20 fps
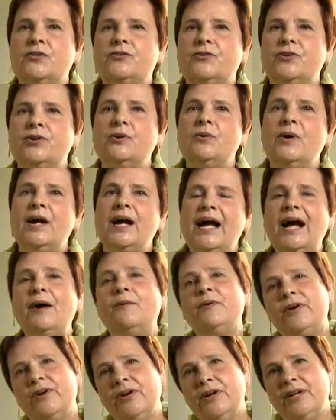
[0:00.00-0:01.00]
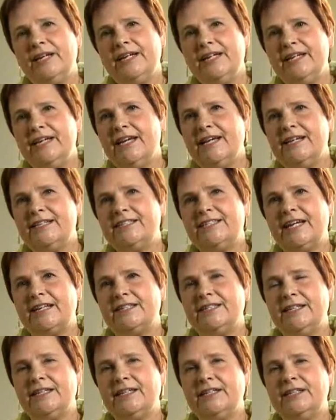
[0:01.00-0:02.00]
through our early year
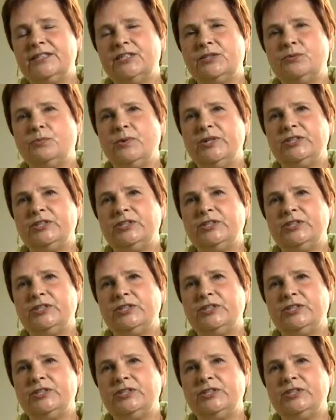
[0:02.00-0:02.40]
settings,